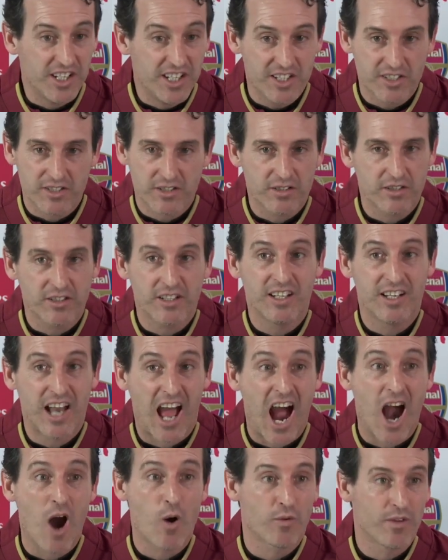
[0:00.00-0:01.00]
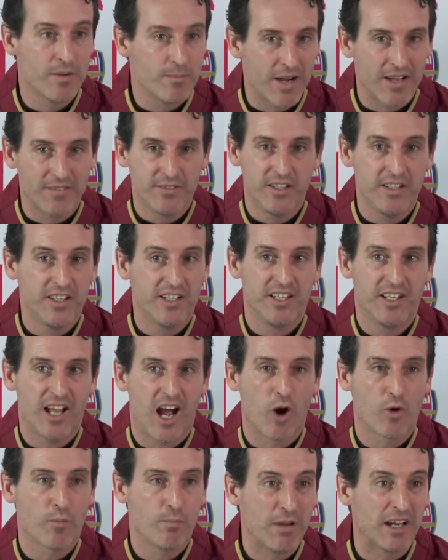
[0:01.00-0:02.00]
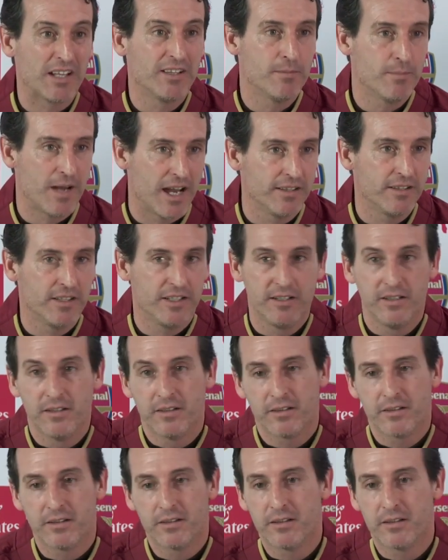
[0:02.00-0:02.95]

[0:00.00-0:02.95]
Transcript: is in our demanding, in our big demanding